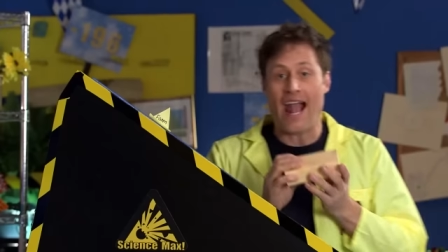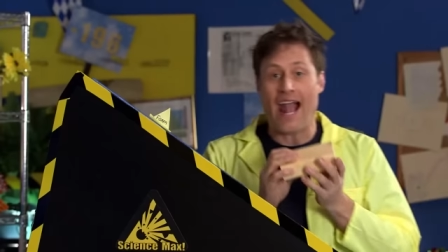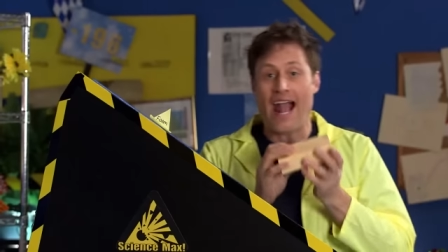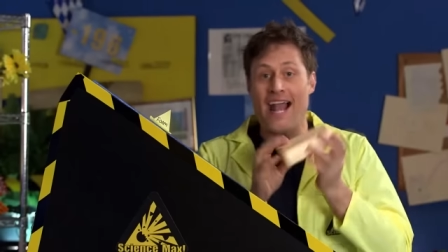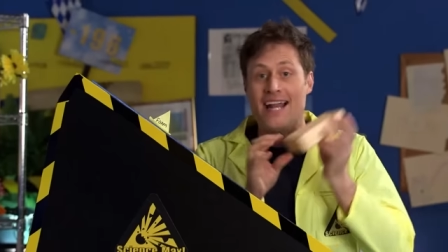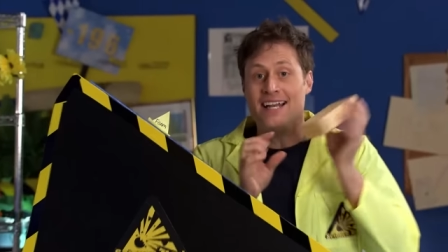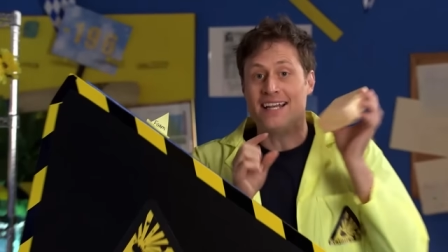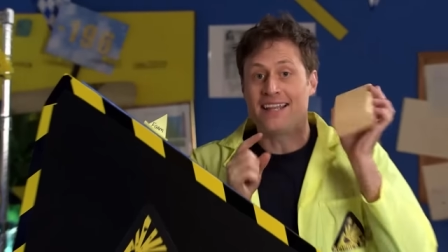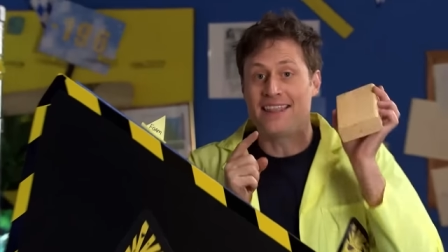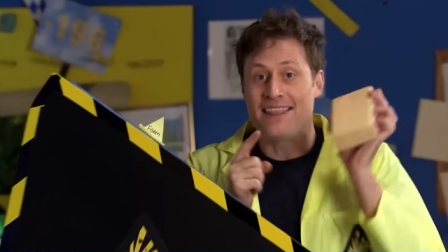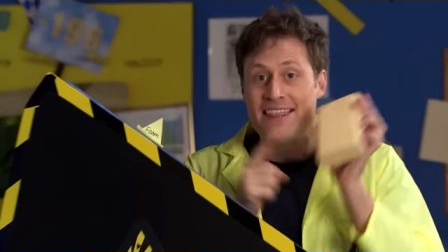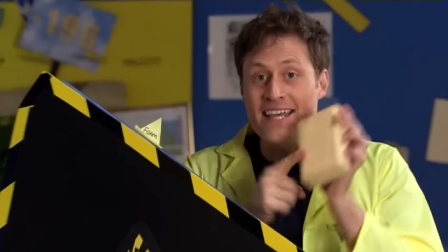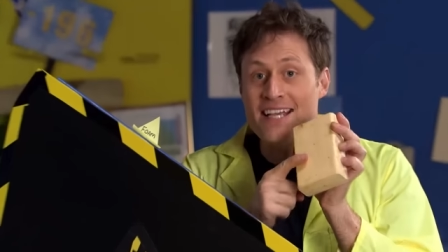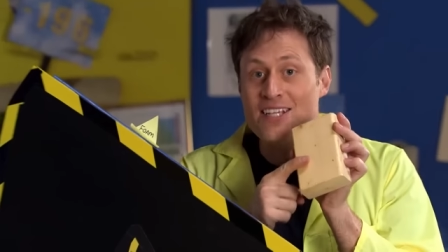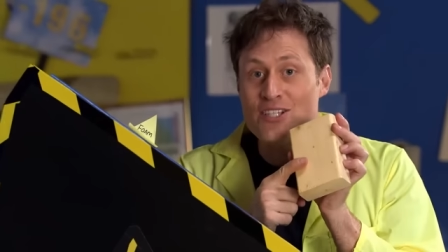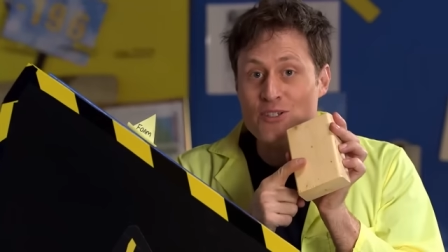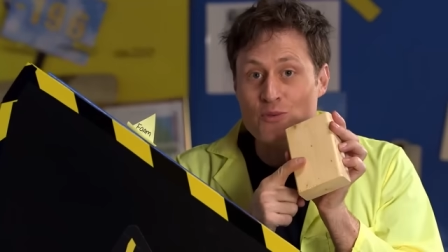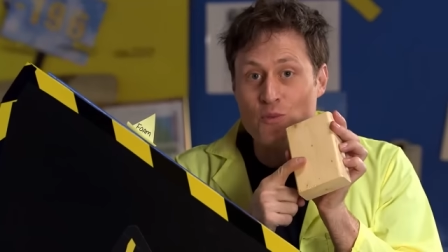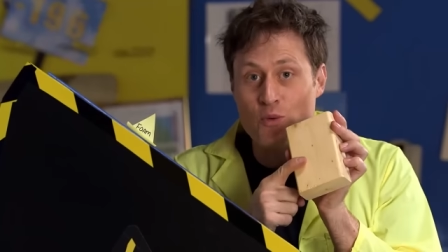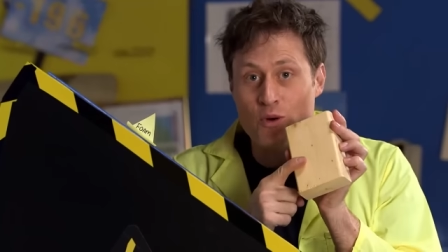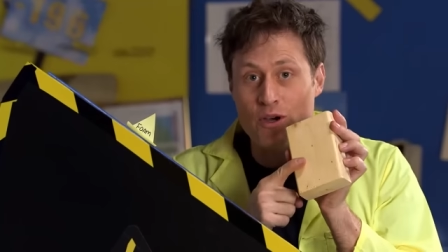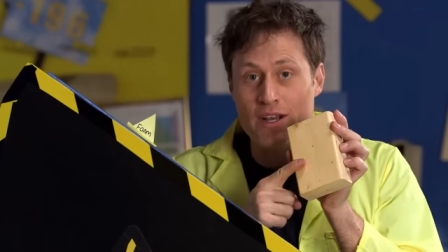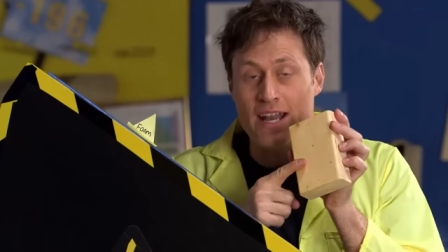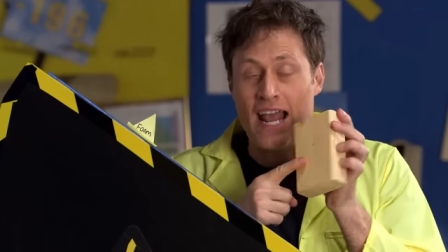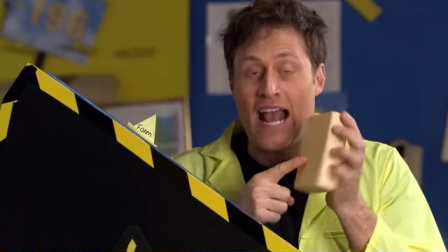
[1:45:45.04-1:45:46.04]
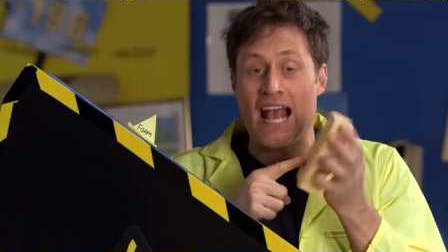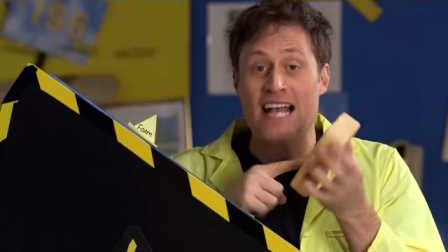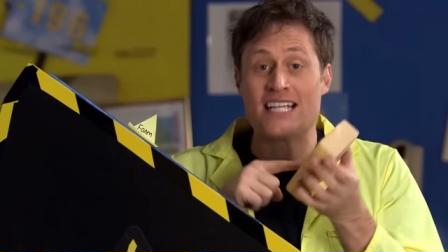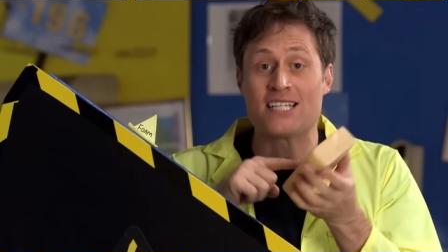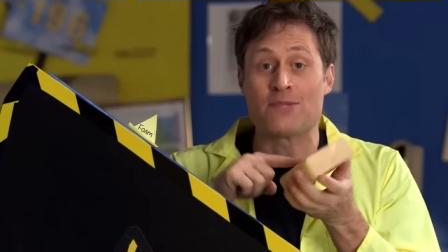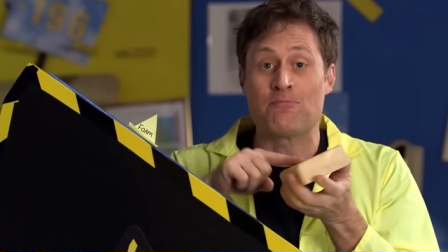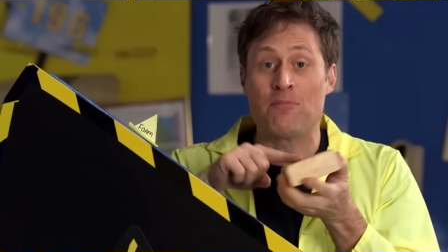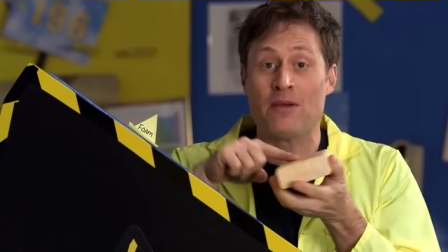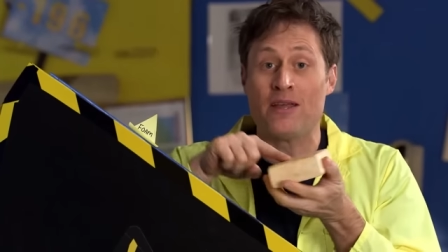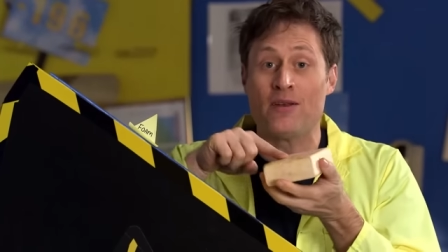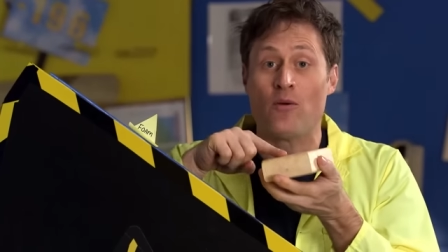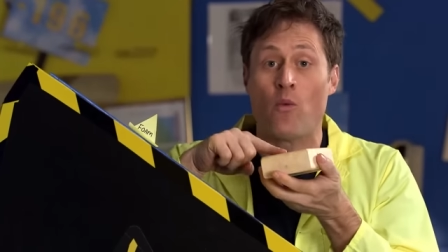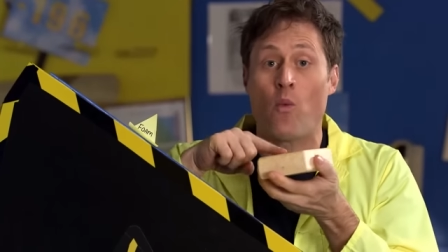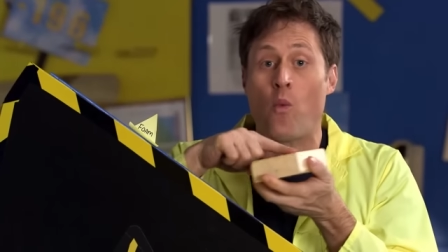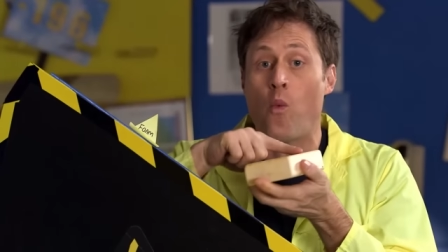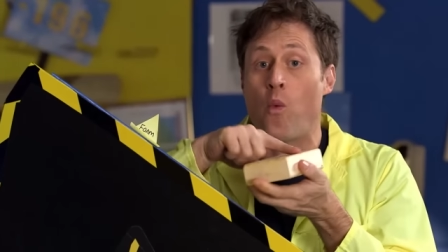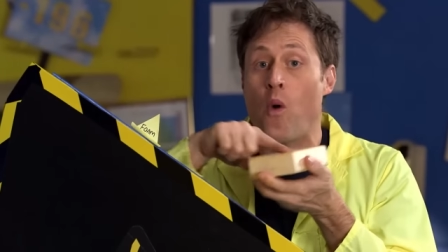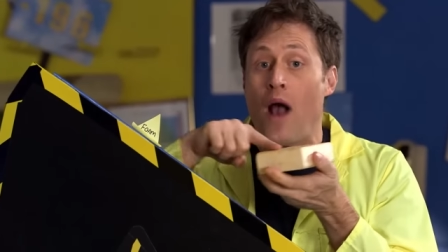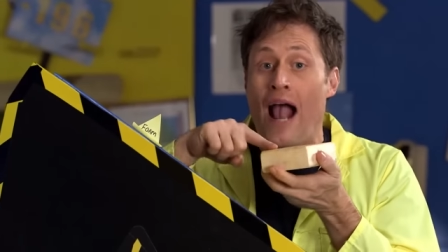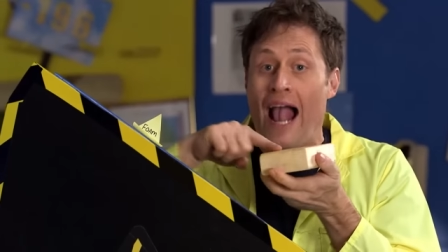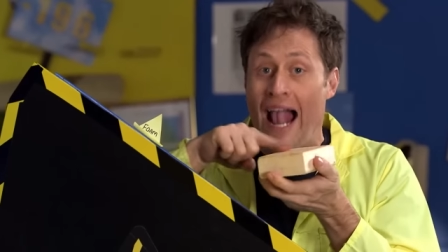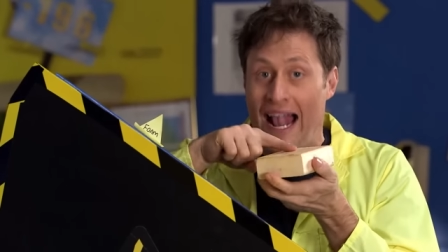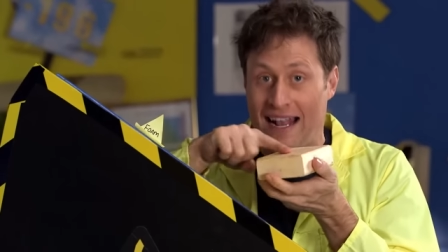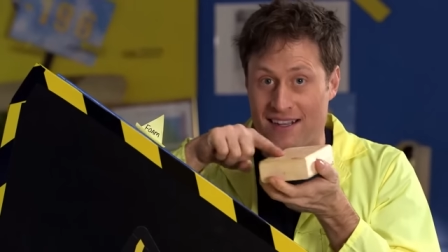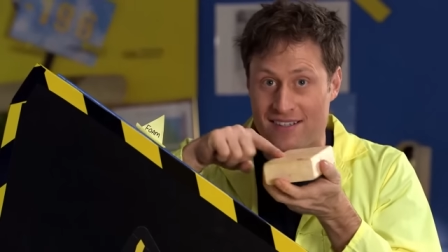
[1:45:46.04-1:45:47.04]
And this wood has been
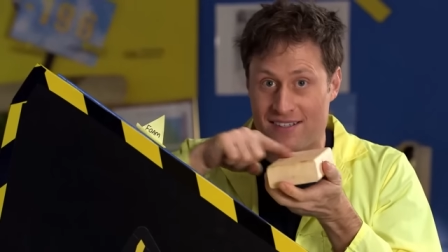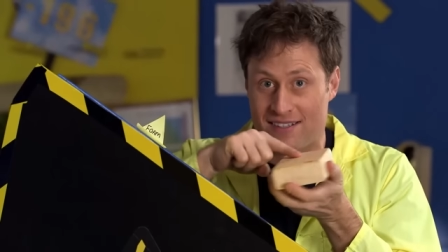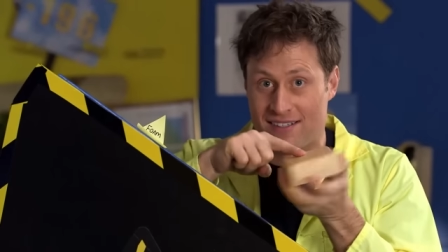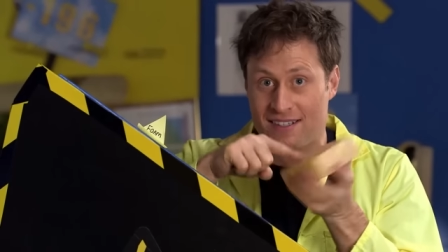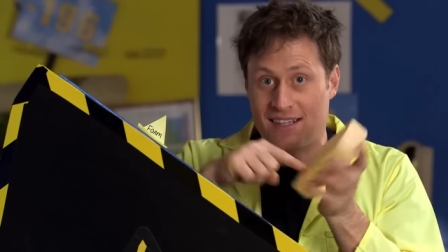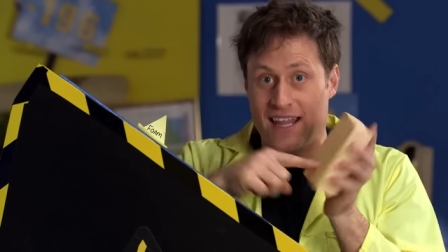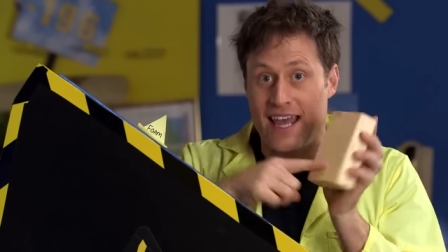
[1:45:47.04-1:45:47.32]
waxed,